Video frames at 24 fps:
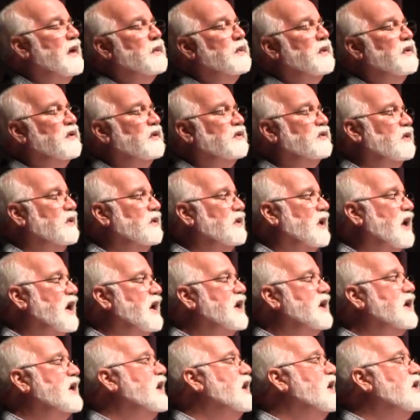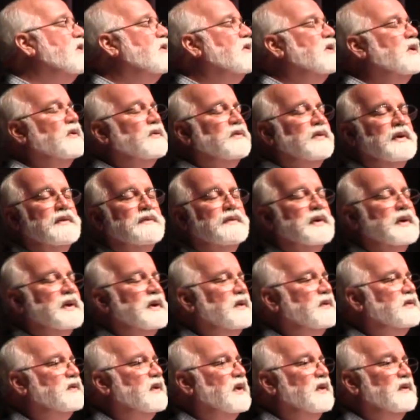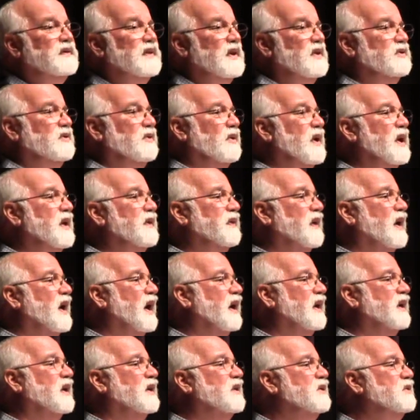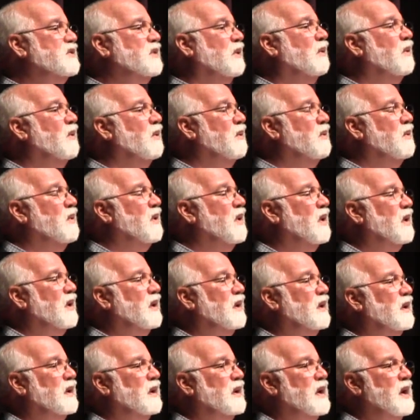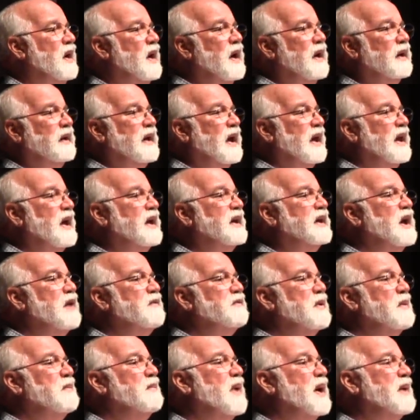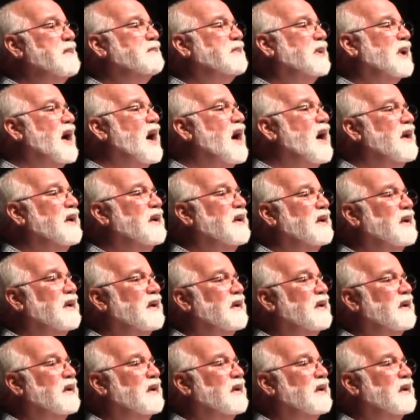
then, with a certain kind of eagerness, even, he says, Is there anything I can do? Can I give him my blood?